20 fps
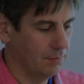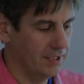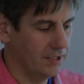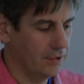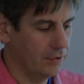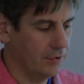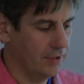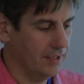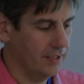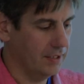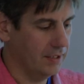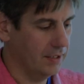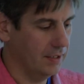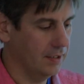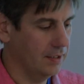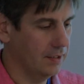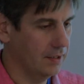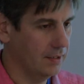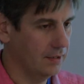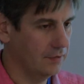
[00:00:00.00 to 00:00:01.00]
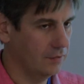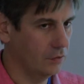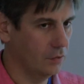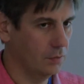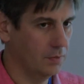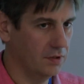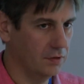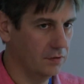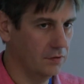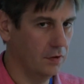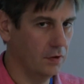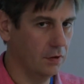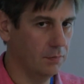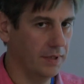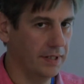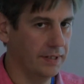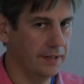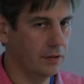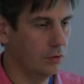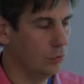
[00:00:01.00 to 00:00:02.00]
Craig, and so going to be a talk
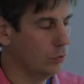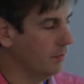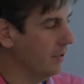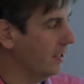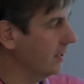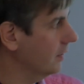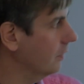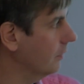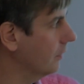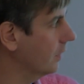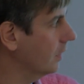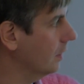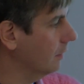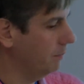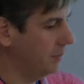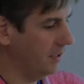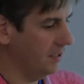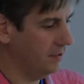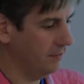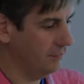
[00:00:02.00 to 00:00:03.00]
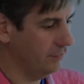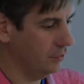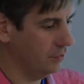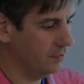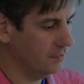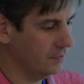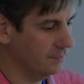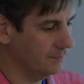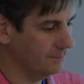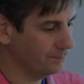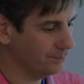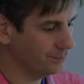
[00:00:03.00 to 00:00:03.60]
by Louis-Marie on the campaign effort.